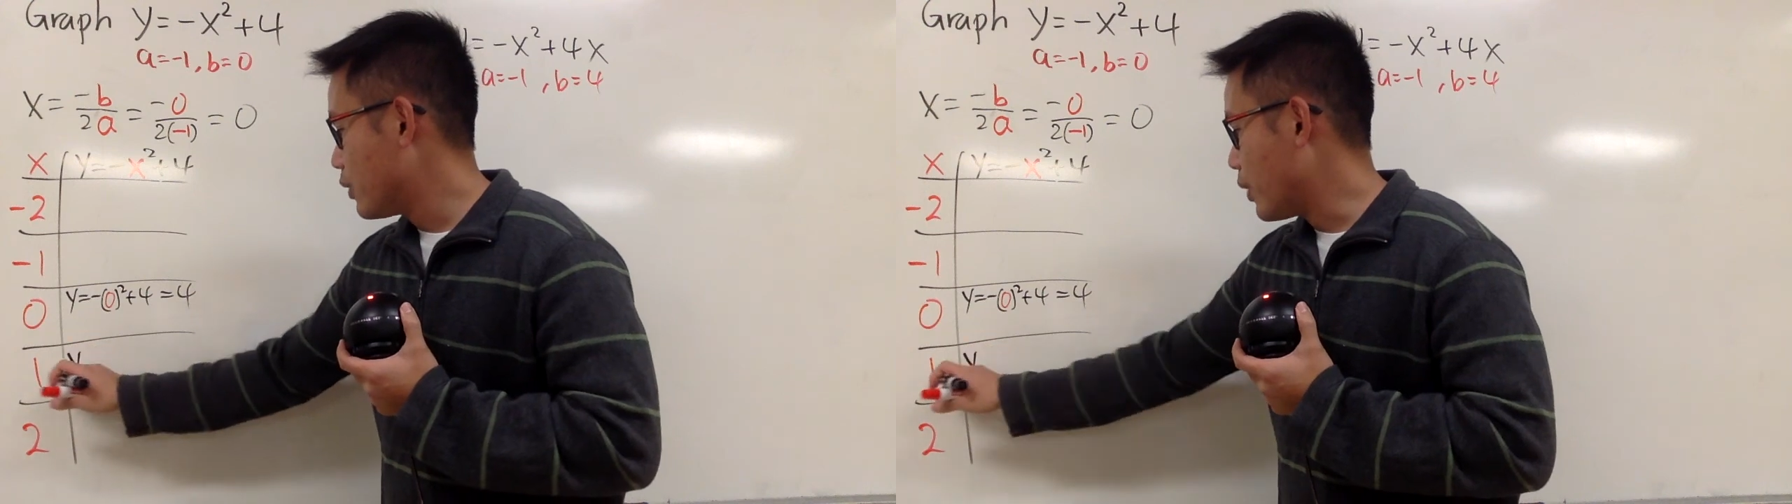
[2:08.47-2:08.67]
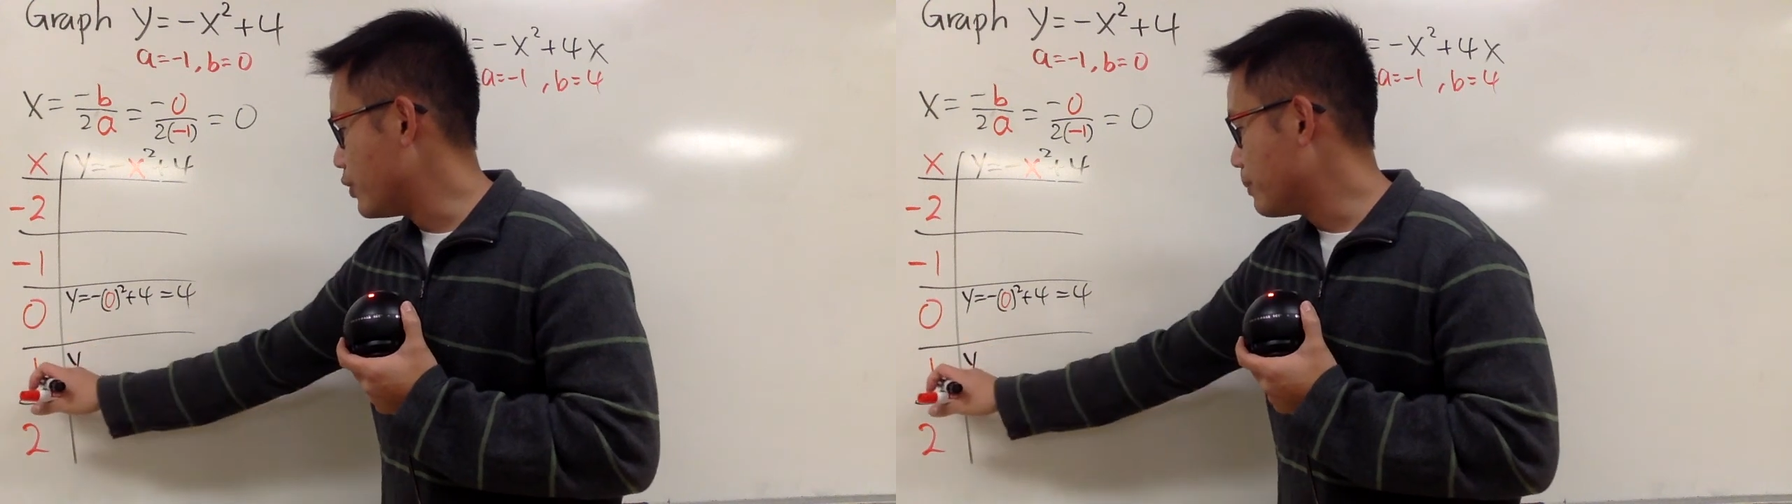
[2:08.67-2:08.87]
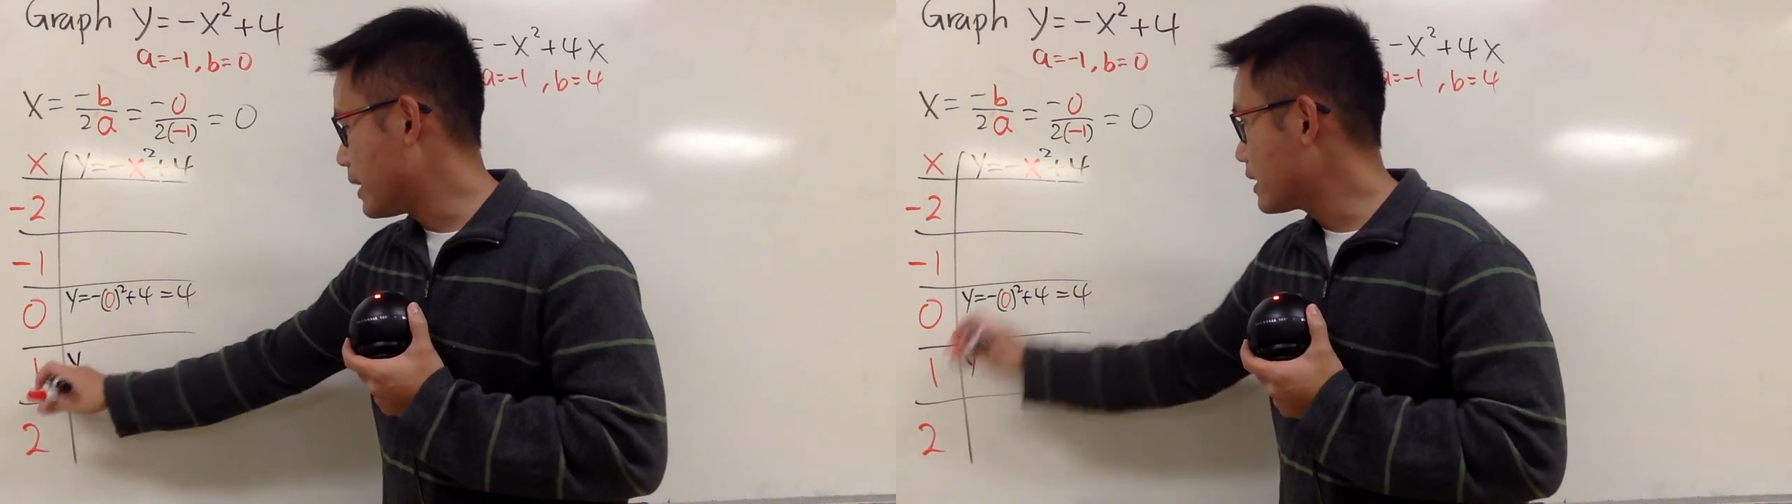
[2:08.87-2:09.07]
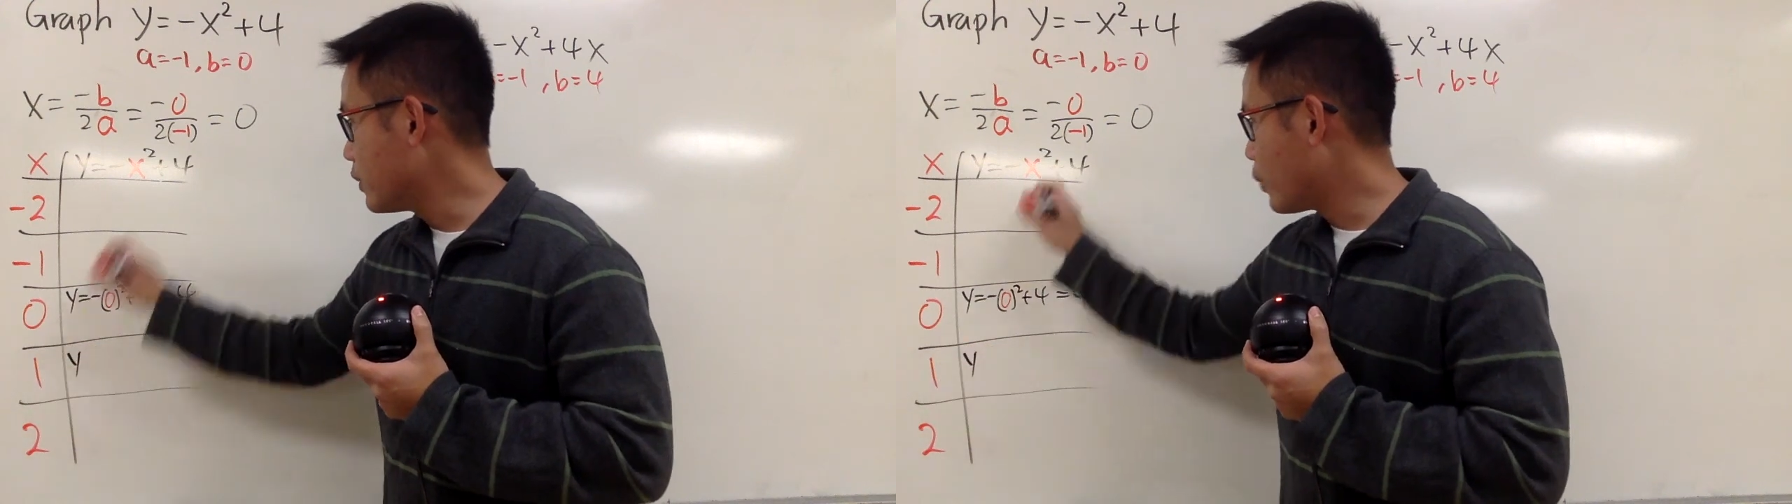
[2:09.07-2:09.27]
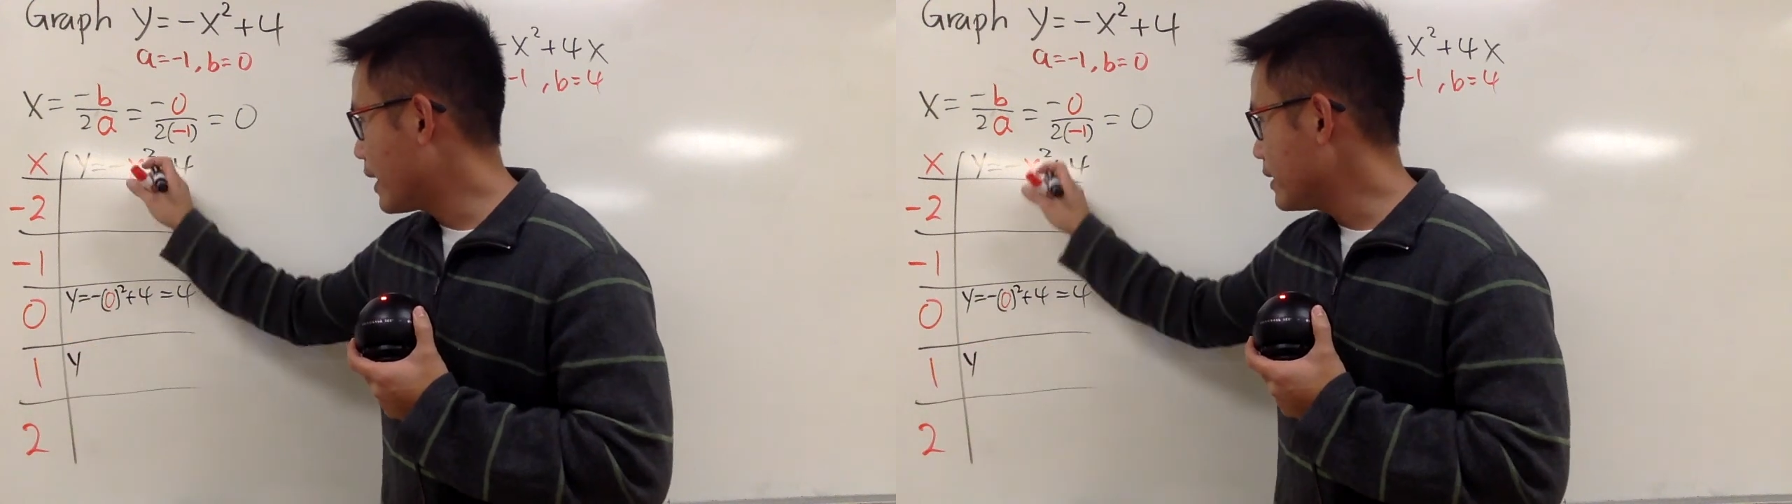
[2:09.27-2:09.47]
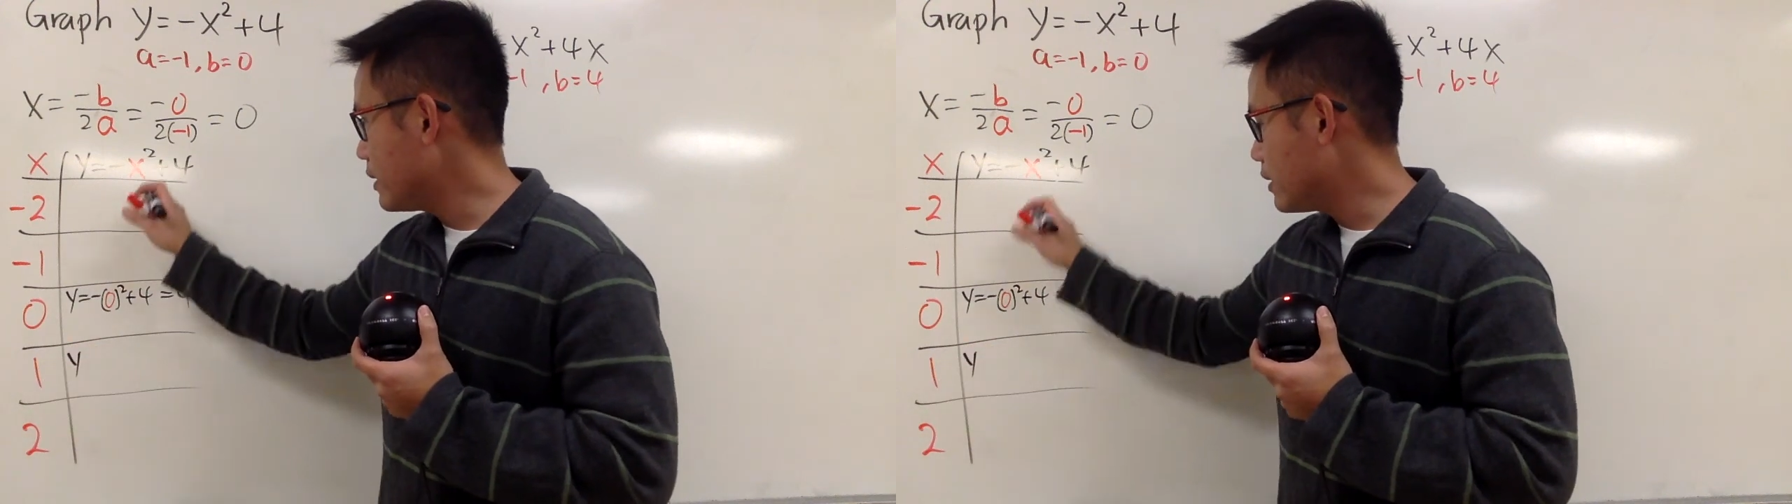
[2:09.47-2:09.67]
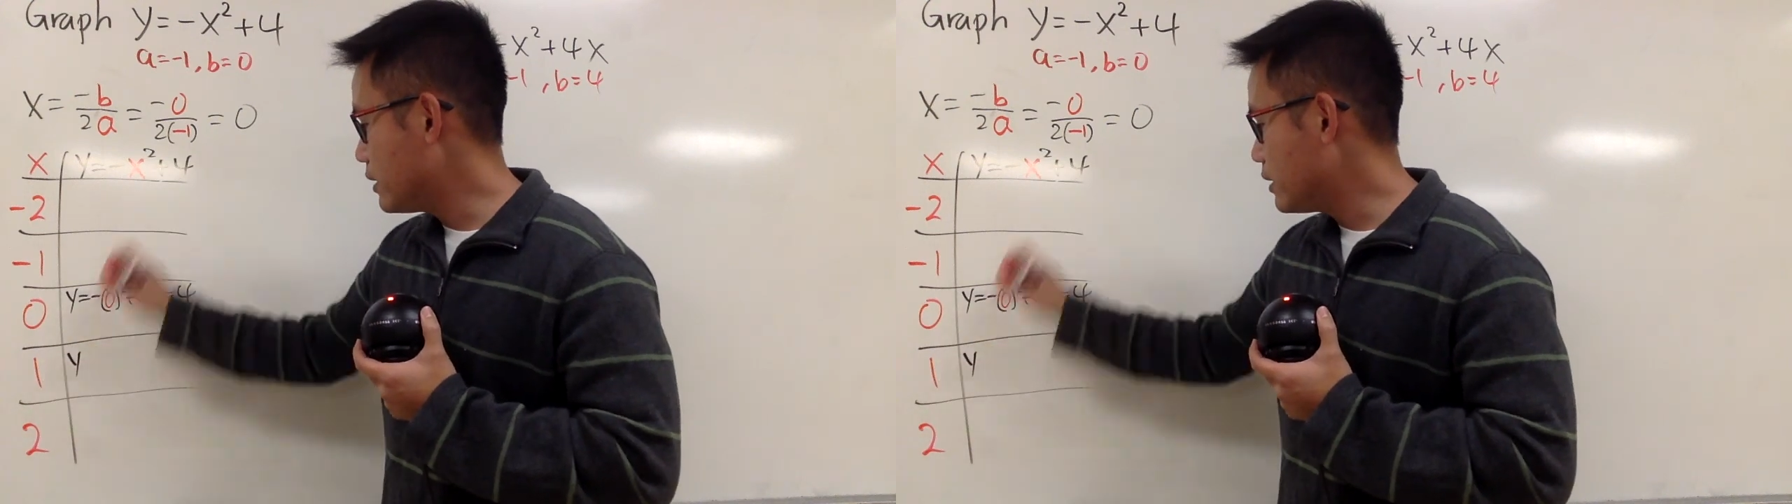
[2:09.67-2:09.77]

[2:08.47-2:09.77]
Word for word: When you're plugging y